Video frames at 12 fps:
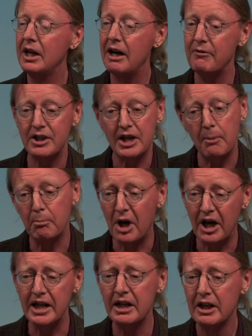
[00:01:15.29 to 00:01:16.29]
having done
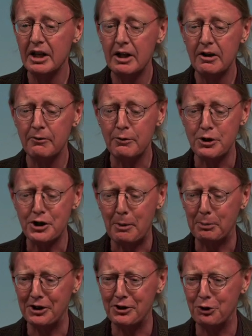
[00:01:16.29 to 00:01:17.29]
my first
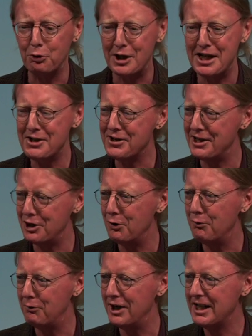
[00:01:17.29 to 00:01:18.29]
couple of degrees at
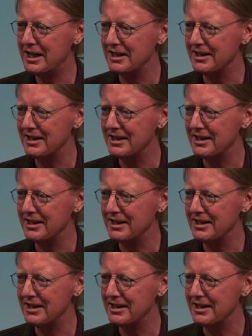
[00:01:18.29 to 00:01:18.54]
UVic